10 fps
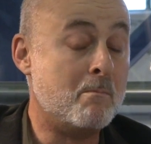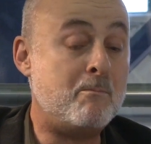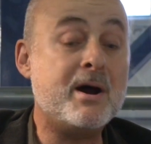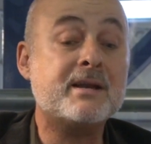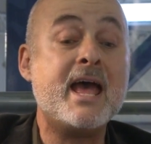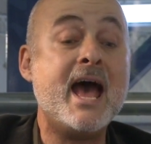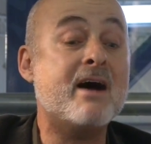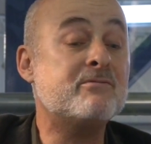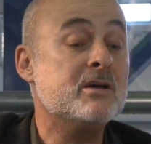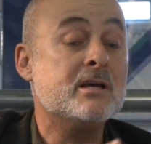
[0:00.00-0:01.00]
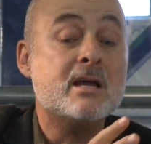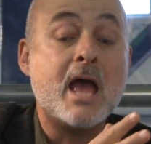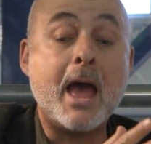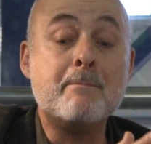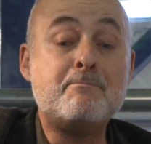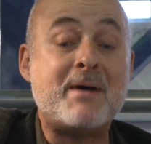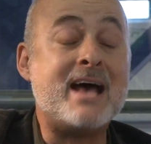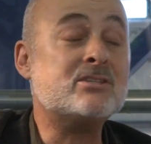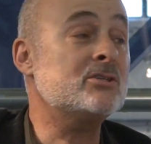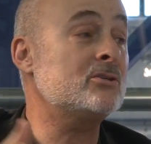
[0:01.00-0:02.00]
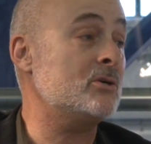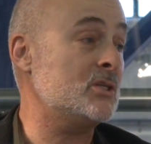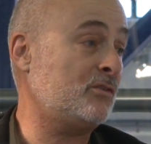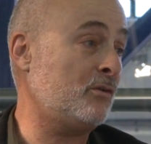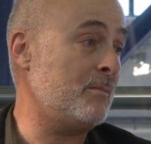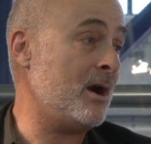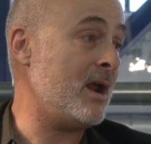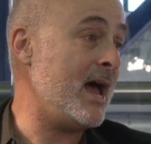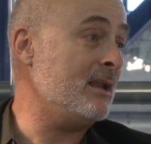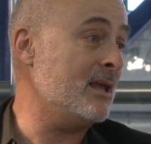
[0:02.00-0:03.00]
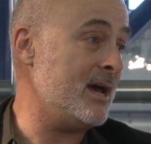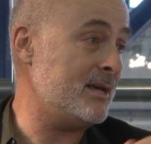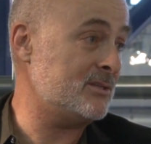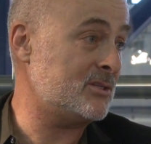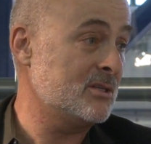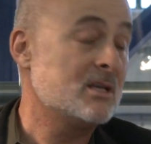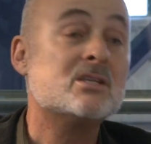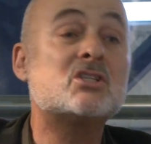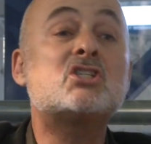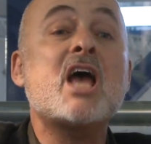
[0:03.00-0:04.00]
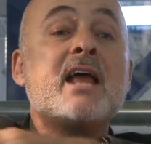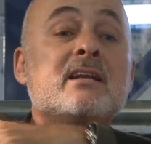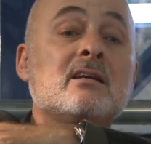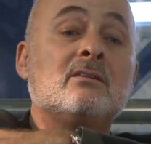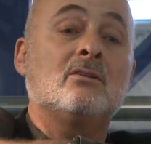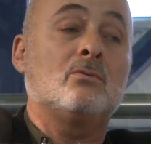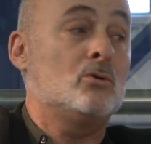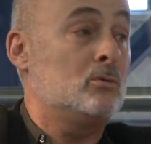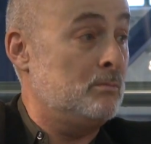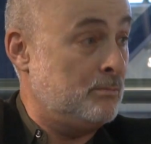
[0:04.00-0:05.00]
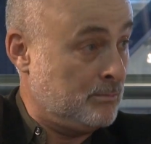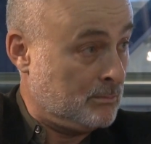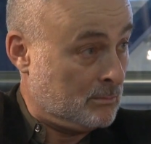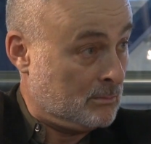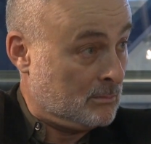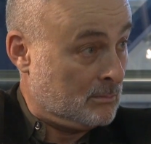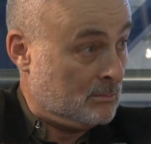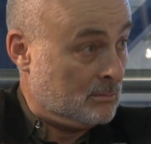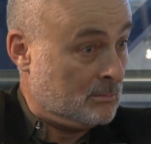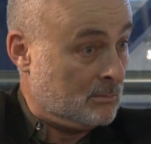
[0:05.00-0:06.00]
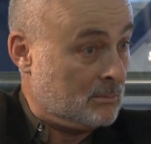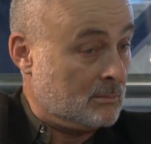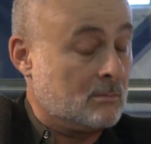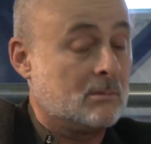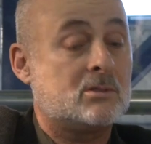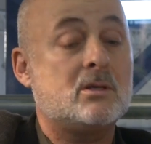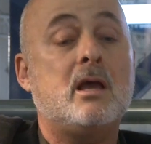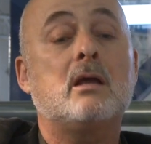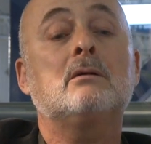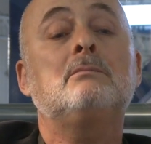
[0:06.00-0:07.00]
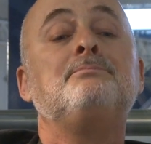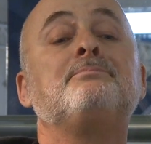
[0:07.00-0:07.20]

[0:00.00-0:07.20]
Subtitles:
but have ambassadors from our allies standing in the room saying,